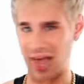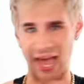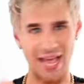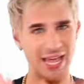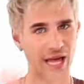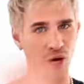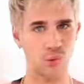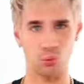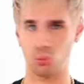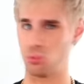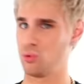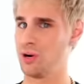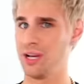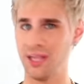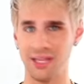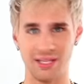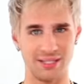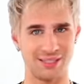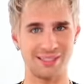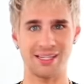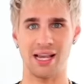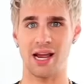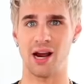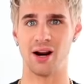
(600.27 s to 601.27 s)
I get really
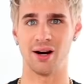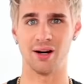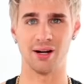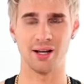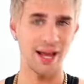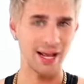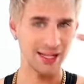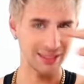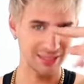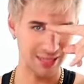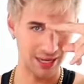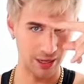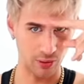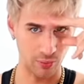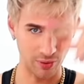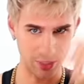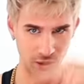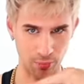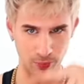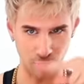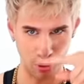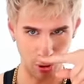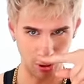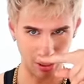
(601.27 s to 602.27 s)
scared. It's like when
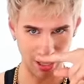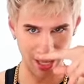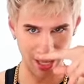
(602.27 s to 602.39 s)
you pull